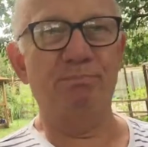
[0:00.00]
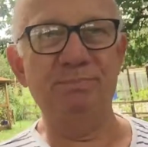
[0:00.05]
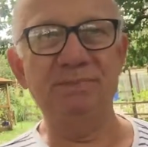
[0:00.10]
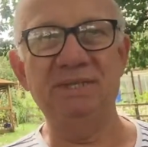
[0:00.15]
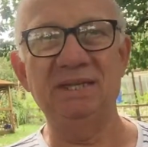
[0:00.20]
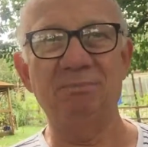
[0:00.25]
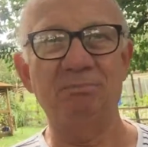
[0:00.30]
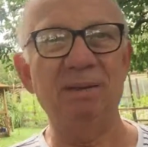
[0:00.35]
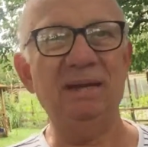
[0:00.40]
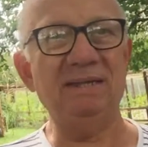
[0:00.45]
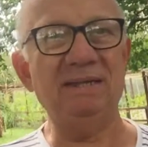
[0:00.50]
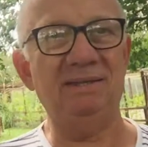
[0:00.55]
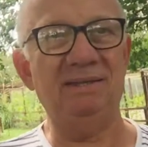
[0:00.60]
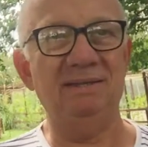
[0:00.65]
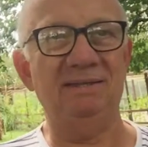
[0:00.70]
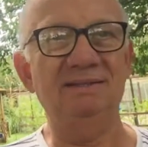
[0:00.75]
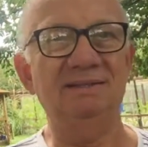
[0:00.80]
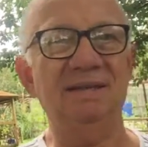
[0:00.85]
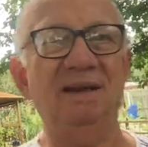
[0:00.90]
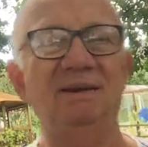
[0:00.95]
the bad
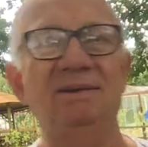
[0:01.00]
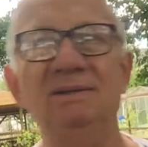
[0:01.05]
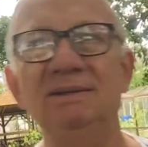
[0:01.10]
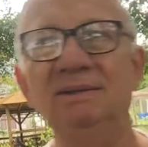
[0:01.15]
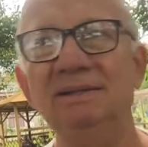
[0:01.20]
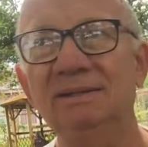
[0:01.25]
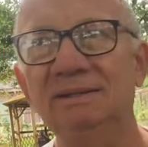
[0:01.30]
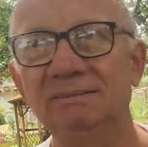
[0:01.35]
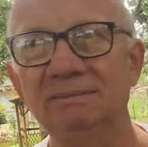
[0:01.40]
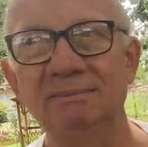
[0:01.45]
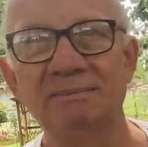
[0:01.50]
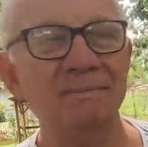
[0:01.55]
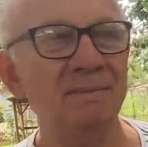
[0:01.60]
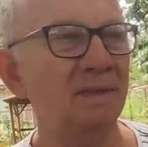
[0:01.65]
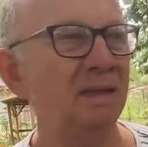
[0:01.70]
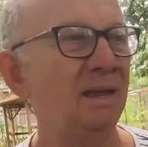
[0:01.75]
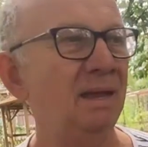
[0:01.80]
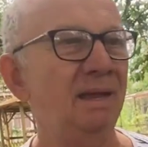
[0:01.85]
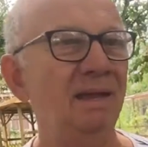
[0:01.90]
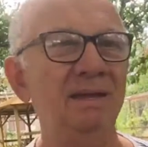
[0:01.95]
things out.
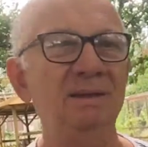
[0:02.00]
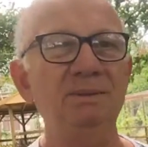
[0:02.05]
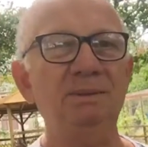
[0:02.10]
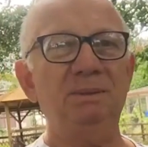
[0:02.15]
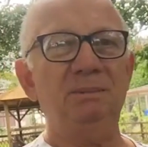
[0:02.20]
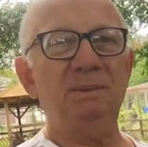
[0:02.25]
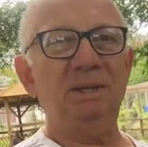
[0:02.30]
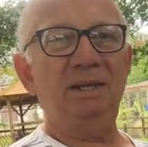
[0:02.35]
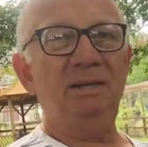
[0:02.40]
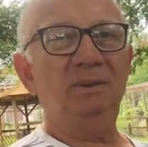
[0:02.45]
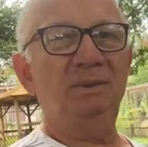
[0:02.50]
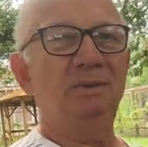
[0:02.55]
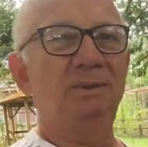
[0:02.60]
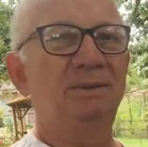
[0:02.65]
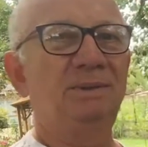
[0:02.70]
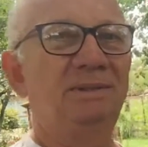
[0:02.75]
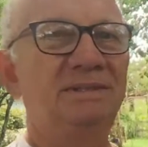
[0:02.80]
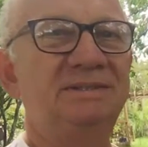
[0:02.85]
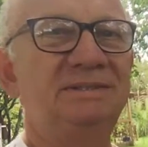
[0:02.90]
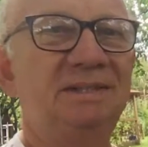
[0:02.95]
And look at my
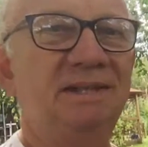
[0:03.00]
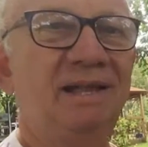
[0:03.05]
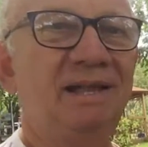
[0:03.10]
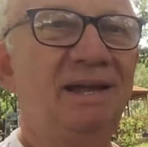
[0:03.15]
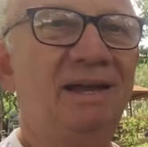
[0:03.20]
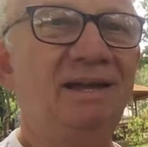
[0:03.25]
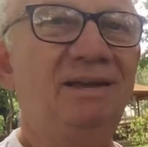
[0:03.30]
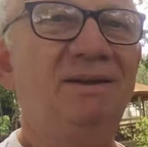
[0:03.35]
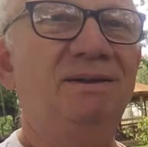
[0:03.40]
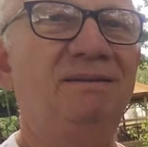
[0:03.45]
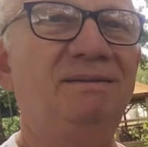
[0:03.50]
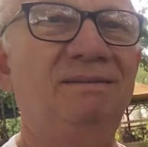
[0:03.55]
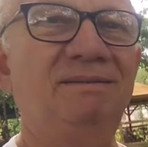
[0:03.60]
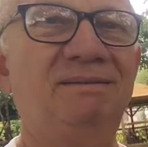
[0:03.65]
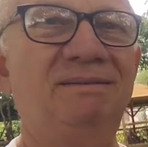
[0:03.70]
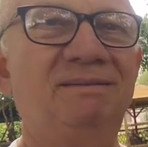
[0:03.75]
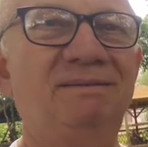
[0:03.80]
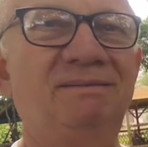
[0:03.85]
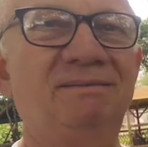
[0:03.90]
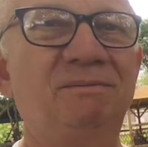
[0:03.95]
lawn, it's like
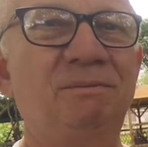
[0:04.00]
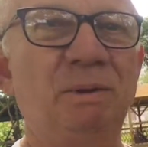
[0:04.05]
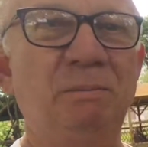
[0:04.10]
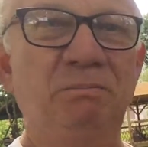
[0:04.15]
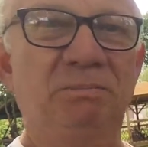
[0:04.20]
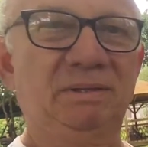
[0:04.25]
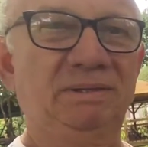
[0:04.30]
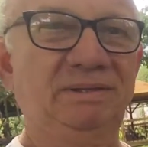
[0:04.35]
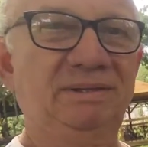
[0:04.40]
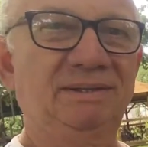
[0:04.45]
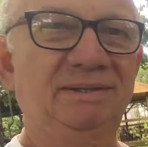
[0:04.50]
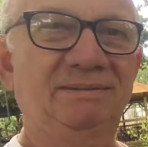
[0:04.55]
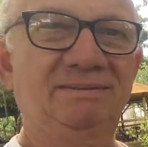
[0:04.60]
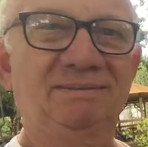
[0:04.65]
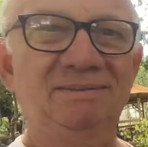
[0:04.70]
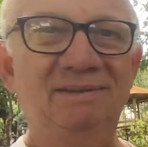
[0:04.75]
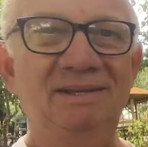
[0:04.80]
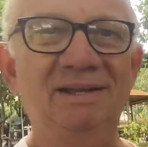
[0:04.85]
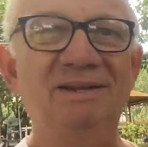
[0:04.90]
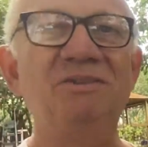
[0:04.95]
Wimbledon,
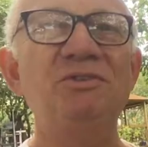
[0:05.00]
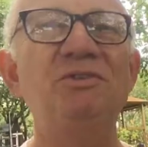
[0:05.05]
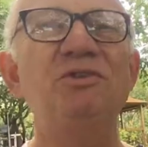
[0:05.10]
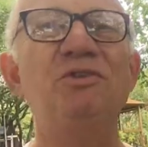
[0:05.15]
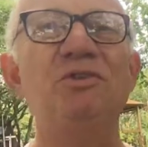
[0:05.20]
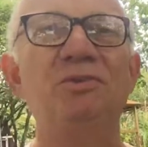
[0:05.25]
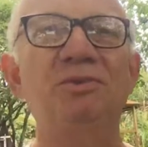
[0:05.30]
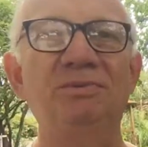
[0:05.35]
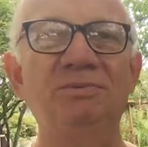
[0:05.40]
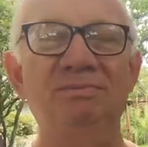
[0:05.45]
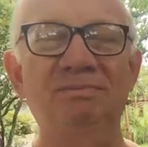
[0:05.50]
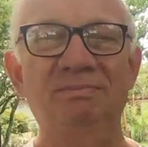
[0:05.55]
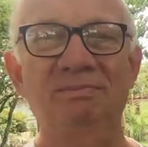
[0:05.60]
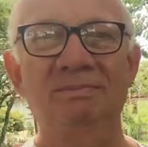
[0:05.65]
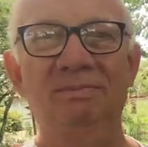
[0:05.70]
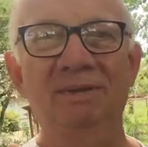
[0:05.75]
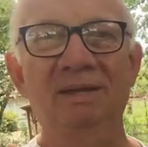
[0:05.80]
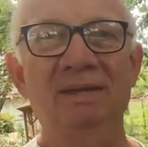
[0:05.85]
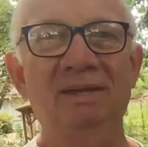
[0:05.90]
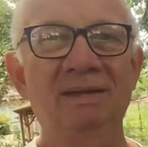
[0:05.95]
like new.
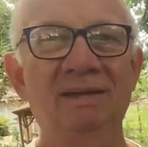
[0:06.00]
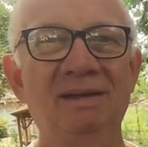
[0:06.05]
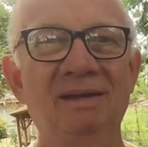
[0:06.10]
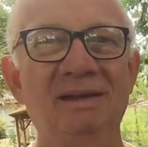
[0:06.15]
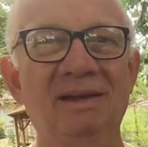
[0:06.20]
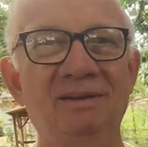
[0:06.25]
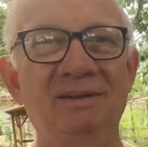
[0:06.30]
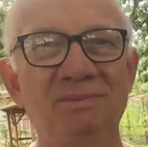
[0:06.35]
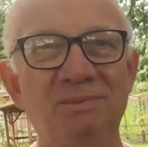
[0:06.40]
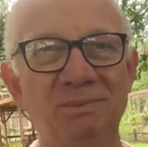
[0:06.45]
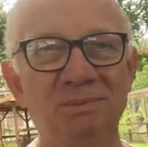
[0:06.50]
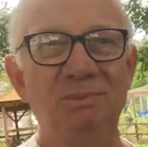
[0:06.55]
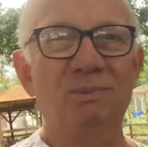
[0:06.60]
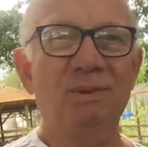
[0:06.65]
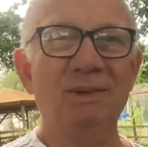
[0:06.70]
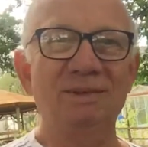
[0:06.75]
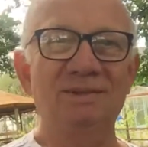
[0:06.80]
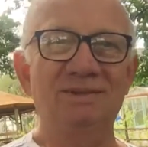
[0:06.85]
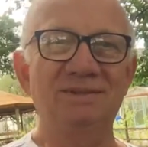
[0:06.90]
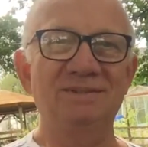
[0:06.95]
I
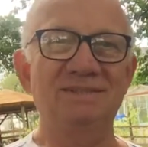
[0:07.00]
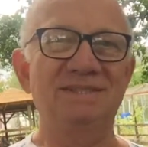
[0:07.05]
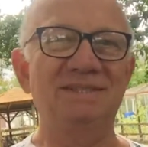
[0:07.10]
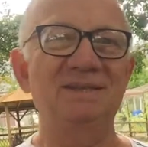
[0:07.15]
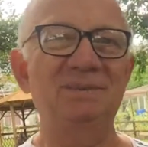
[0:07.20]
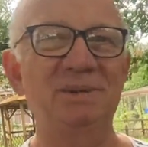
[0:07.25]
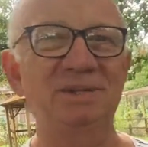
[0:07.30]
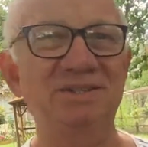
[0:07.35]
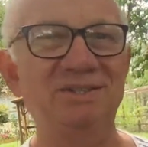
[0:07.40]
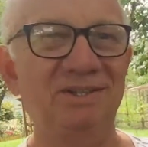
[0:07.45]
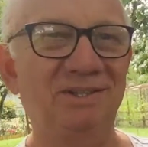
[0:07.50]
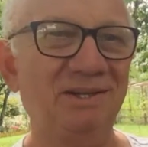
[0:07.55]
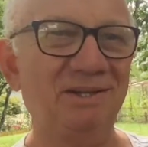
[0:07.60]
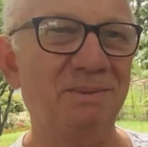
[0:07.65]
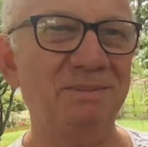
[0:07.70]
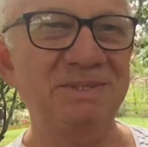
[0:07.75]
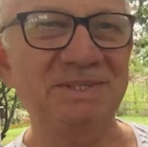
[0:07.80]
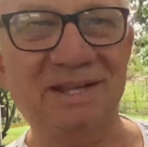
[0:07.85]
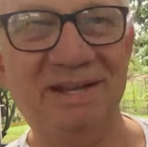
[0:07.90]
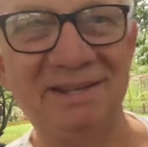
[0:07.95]
want to see when she
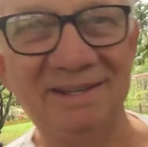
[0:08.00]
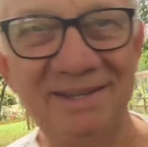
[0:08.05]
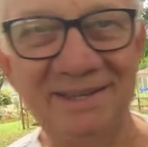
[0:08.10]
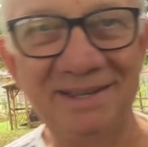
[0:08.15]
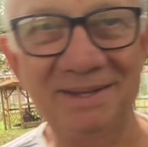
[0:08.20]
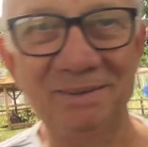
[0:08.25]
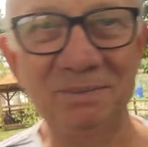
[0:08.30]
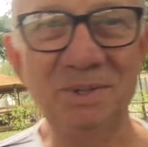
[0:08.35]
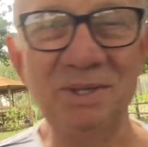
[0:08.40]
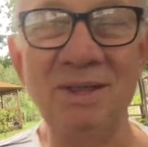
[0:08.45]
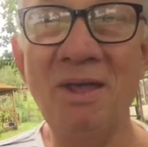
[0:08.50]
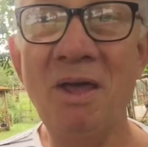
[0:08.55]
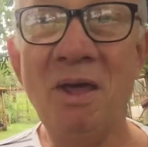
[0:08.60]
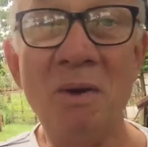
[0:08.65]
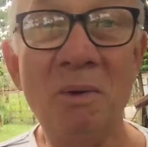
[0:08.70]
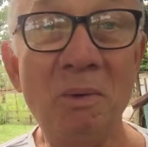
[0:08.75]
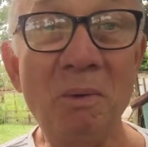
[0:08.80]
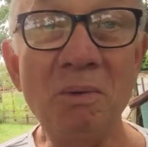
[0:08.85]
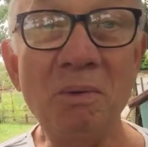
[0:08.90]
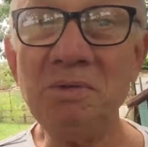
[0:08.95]
comes down again. But
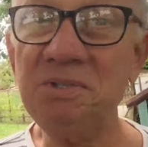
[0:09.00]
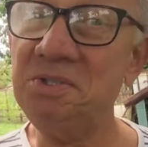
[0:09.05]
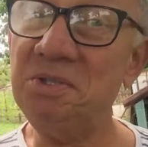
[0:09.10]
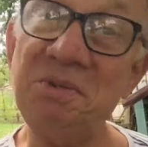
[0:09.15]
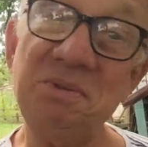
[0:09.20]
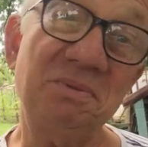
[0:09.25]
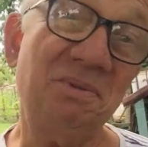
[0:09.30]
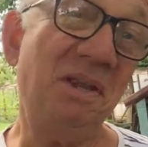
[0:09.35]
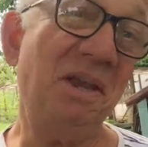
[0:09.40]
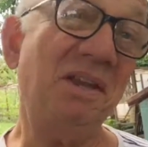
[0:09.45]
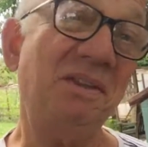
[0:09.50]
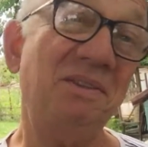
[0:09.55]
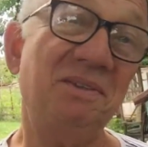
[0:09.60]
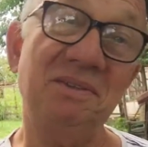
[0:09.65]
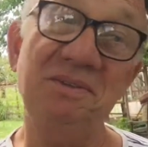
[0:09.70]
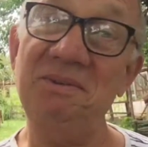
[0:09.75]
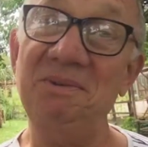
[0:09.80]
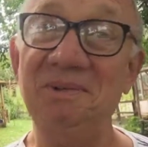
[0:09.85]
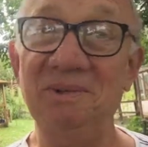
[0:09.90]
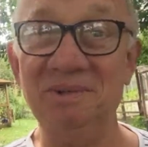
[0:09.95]
oh Joe, you laid the
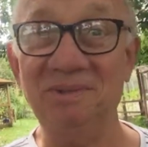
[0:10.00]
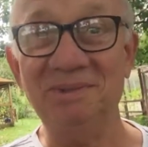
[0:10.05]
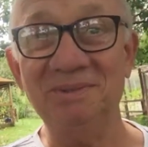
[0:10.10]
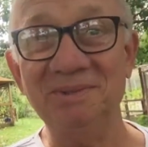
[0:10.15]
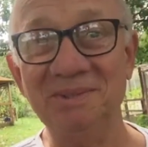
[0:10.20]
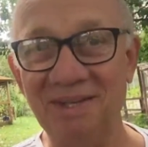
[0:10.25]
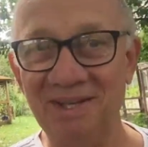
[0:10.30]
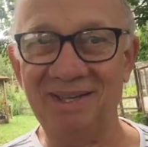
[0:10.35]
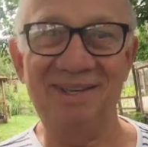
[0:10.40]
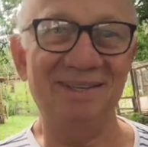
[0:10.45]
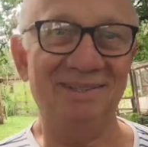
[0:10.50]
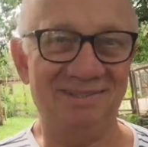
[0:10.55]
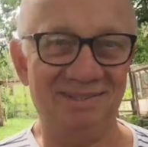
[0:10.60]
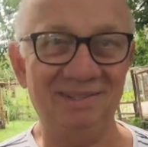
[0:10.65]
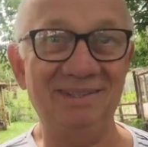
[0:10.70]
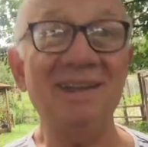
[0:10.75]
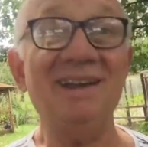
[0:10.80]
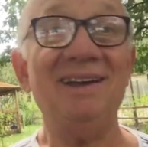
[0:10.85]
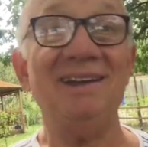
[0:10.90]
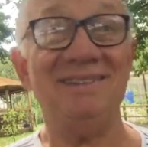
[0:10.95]
new lawn? I can say
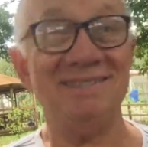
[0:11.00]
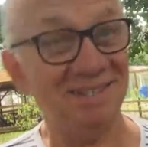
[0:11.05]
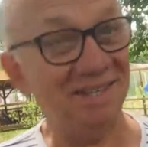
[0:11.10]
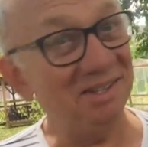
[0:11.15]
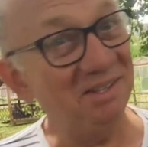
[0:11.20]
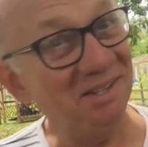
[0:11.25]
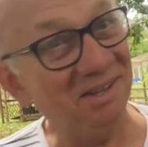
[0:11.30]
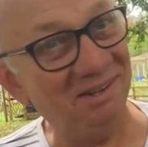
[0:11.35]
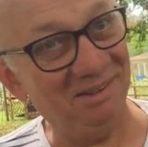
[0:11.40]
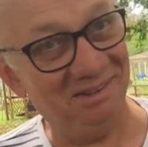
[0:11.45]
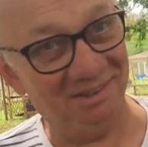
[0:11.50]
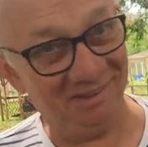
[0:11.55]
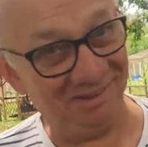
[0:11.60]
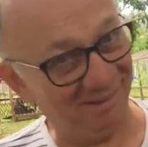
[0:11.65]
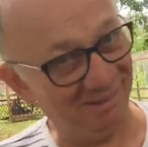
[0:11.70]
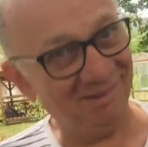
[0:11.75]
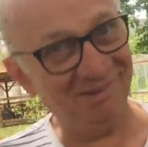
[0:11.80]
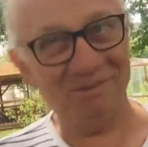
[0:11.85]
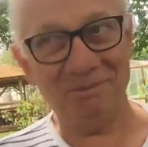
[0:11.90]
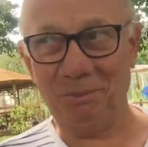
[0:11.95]
yes, I did.
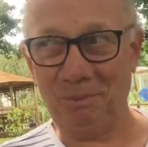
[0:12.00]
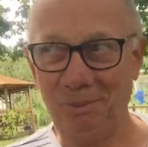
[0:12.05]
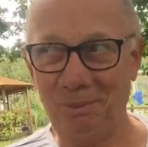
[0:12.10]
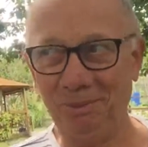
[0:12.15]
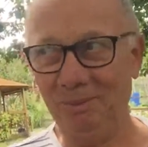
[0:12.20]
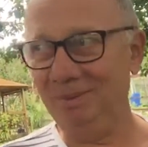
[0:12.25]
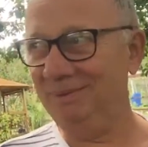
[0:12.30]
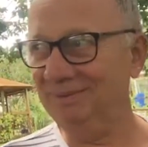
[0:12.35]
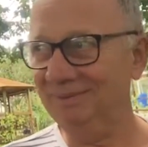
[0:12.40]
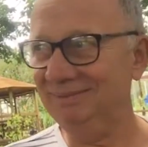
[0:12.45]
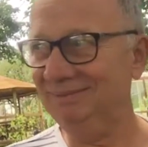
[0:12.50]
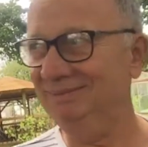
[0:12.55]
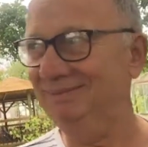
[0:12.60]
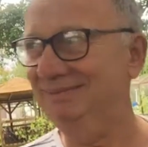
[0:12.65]
Yeah. Oh.